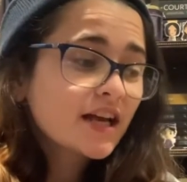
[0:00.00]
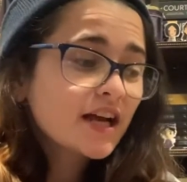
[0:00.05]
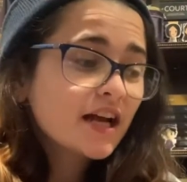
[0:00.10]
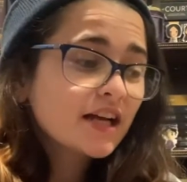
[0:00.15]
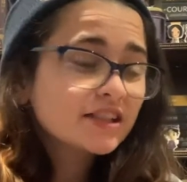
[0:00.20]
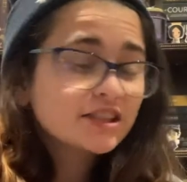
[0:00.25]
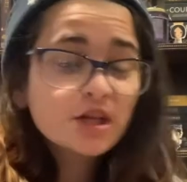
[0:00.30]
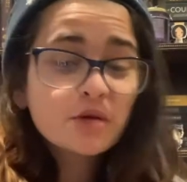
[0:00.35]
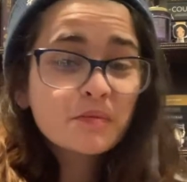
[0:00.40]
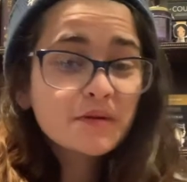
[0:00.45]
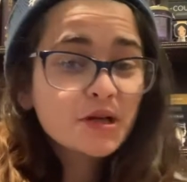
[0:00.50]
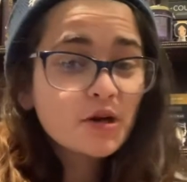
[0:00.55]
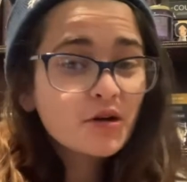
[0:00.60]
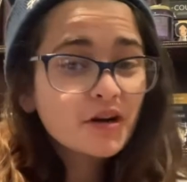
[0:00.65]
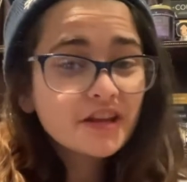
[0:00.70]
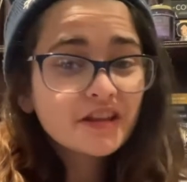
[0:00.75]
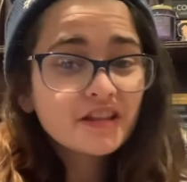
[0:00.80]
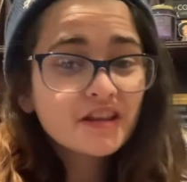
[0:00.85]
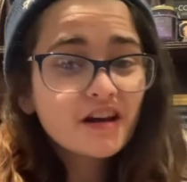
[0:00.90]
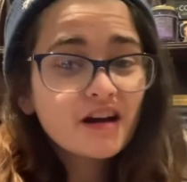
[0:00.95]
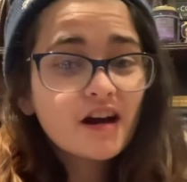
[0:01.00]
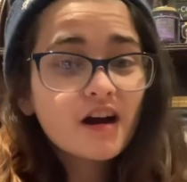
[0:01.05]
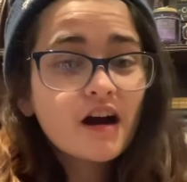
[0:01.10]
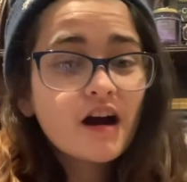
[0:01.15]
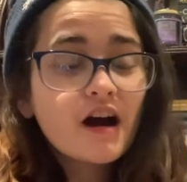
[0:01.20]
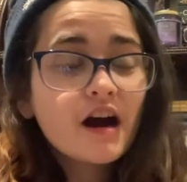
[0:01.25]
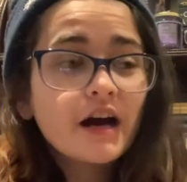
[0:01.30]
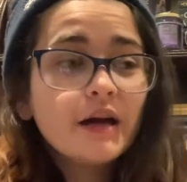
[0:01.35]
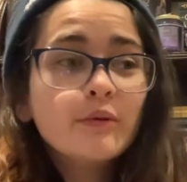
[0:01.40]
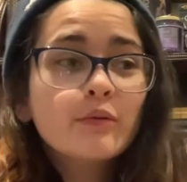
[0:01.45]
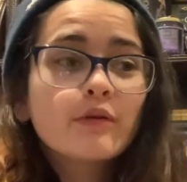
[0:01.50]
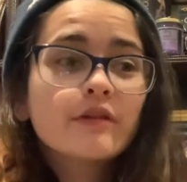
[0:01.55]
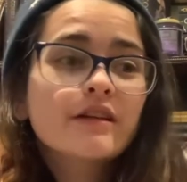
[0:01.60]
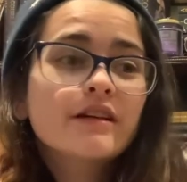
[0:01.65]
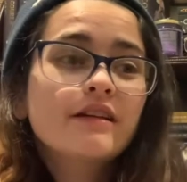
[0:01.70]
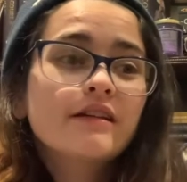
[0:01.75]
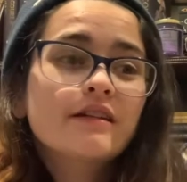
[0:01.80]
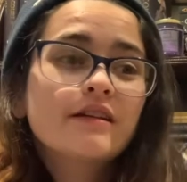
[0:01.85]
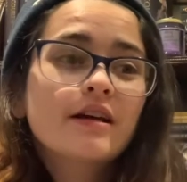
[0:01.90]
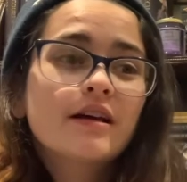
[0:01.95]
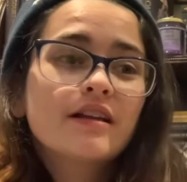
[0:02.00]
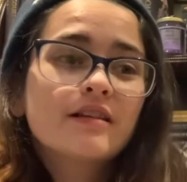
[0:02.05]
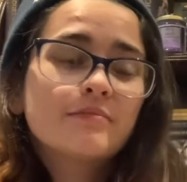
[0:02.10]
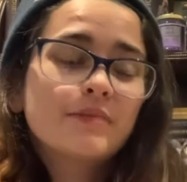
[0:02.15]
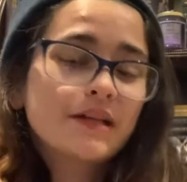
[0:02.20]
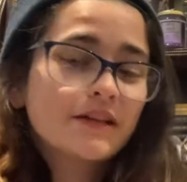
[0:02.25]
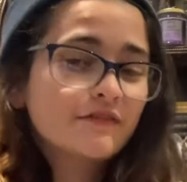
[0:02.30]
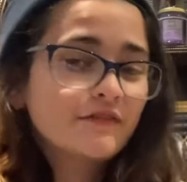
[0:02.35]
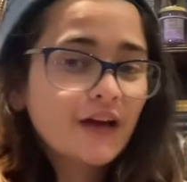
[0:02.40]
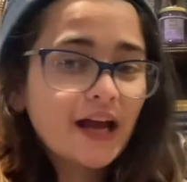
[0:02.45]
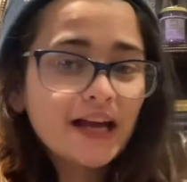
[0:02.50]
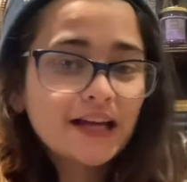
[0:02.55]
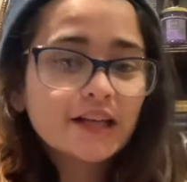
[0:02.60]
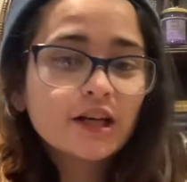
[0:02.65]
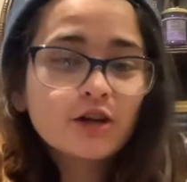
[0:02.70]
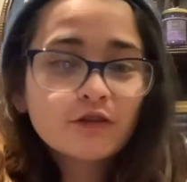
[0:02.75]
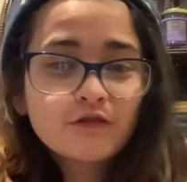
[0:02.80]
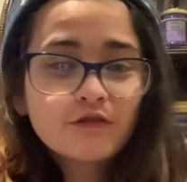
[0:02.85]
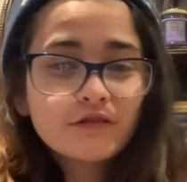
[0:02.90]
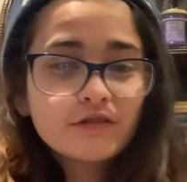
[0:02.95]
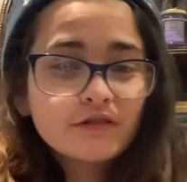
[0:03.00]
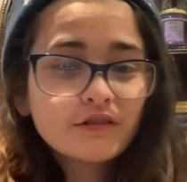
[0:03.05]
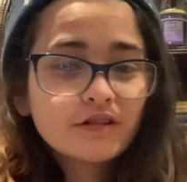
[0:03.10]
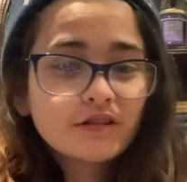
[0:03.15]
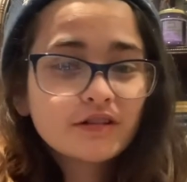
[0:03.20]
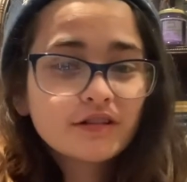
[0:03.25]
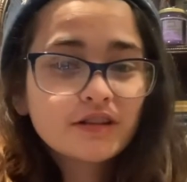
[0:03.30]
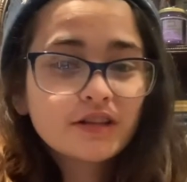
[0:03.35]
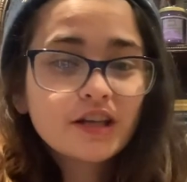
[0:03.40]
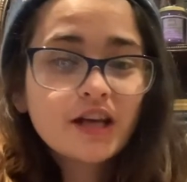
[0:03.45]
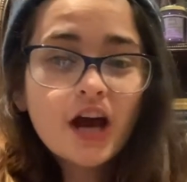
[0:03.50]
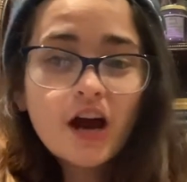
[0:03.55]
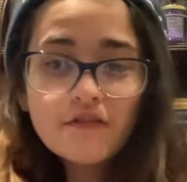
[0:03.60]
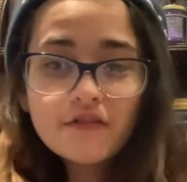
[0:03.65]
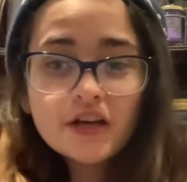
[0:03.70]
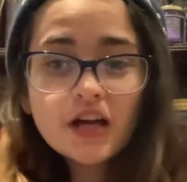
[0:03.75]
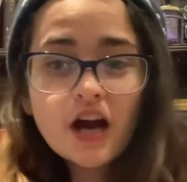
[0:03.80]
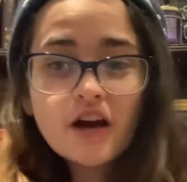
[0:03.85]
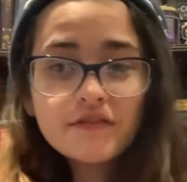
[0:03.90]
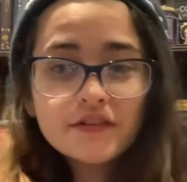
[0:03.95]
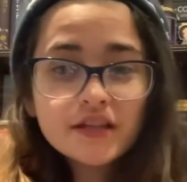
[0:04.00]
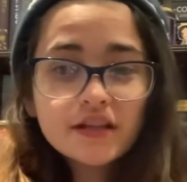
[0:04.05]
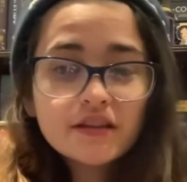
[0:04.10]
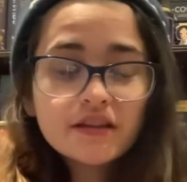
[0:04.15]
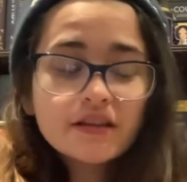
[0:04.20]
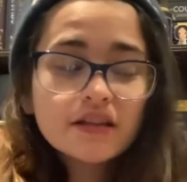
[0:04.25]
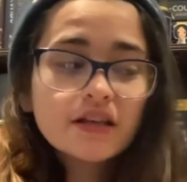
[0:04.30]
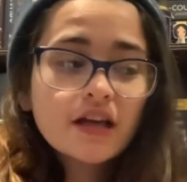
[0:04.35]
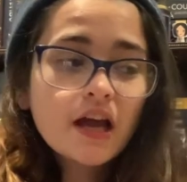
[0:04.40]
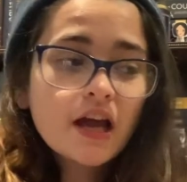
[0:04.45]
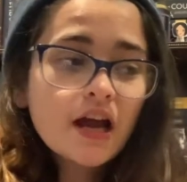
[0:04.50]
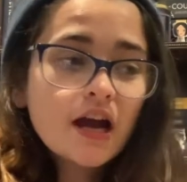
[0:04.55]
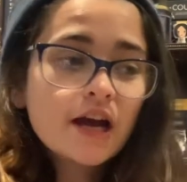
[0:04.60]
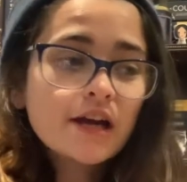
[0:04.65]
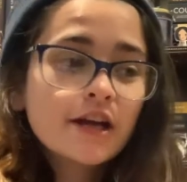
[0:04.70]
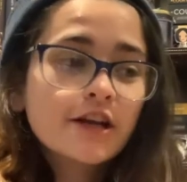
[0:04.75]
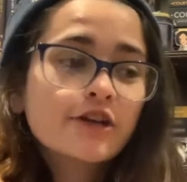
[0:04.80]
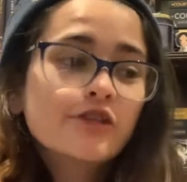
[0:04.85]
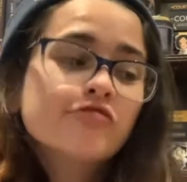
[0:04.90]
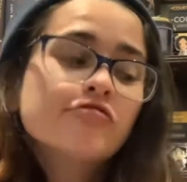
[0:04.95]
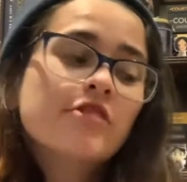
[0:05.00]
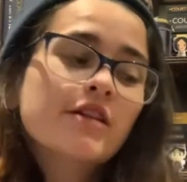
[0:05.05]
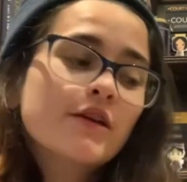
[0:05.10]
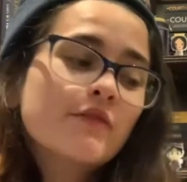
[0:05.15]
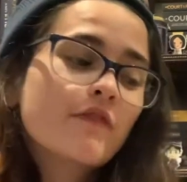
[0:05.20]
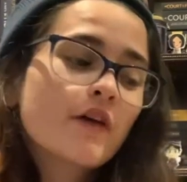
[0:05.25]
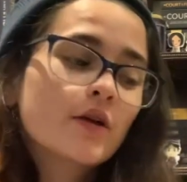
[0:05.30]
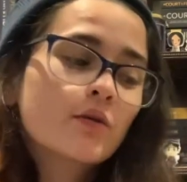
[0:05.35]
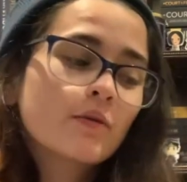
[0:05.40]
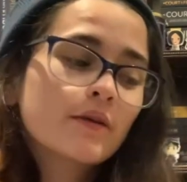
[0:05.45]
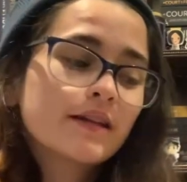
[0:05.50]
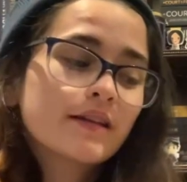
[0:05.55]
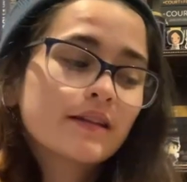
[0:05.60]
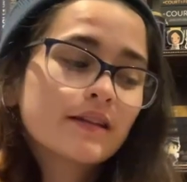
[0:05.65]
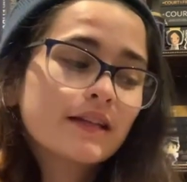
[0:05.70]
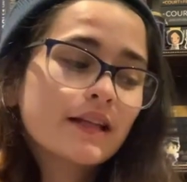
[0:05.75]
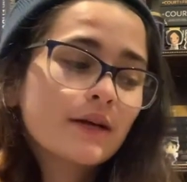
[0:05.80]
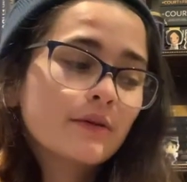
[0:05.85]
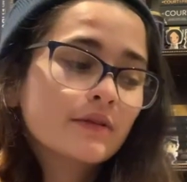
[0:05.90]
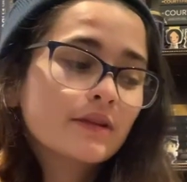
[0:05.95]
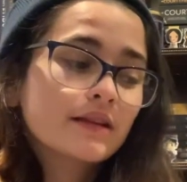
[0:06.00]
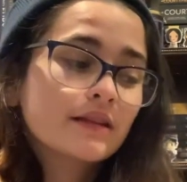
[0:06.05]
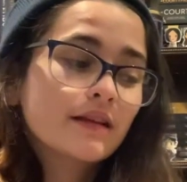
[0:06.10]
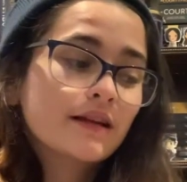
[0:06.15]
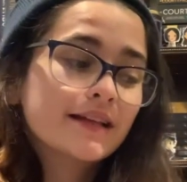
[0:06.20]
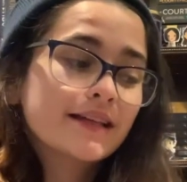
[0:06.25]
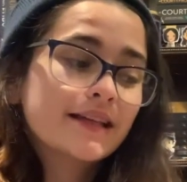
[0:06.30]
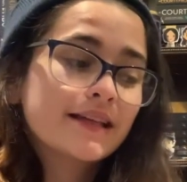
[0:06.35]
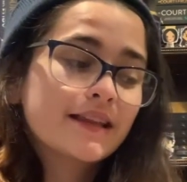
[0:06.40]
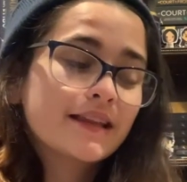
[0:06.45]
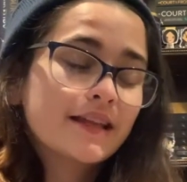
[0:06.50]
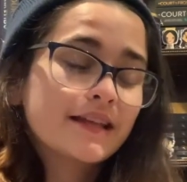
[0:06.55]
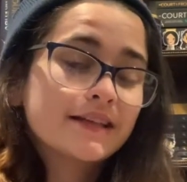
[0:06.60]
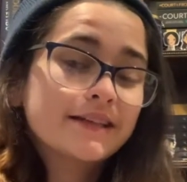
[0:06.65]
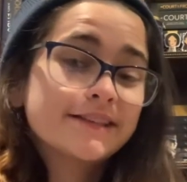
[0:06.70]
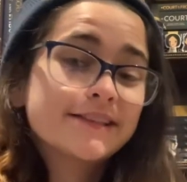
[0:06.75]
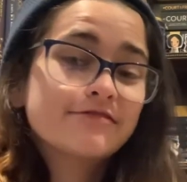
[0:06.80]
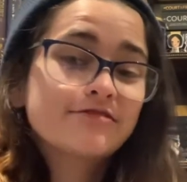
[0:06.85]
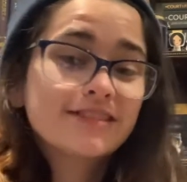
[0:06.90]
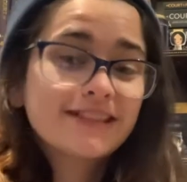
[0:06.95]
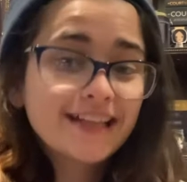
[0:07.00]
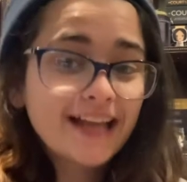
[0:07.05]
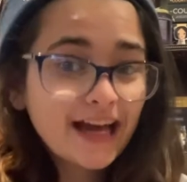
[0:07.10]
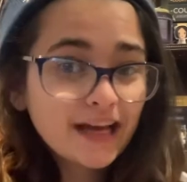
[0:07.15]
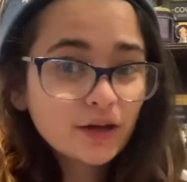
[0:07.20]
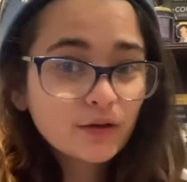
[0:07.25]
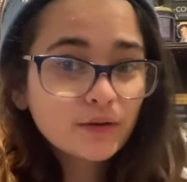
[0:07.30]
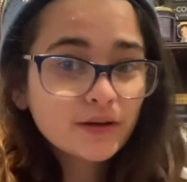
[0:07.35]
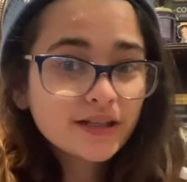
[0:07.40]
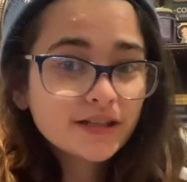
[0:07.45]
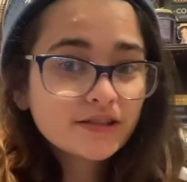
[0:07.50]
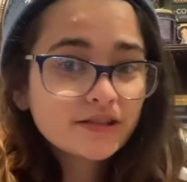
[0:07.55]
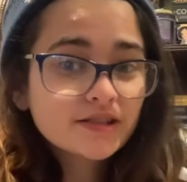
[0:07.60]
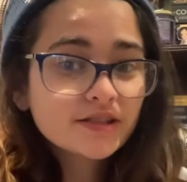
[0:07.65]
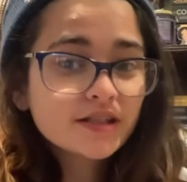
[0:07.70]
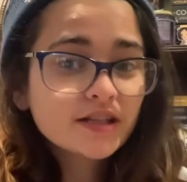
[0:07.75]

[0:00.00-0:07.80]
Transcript: and to be honest, I wasn't as big a fan of the other covers, and I couldn't really find one that was like set in a different language